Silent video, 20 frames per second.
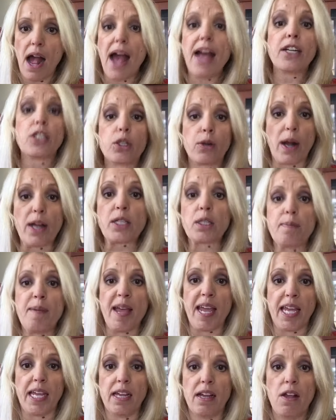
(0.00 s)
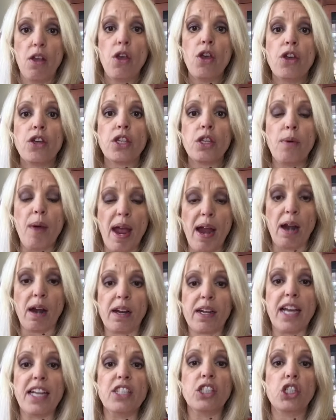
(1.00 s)
And trust me, you
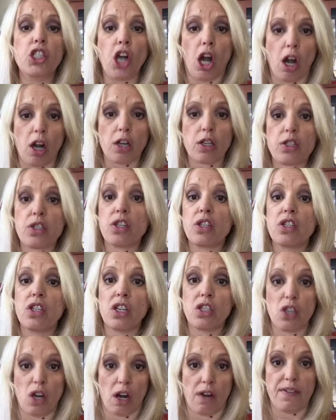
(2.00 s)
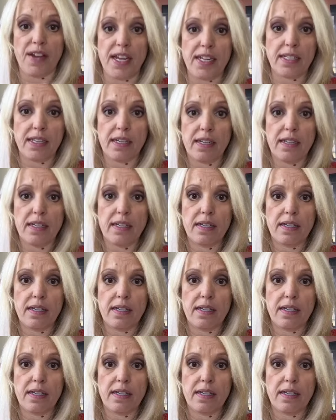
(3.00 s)
arrogant jerks deserve it.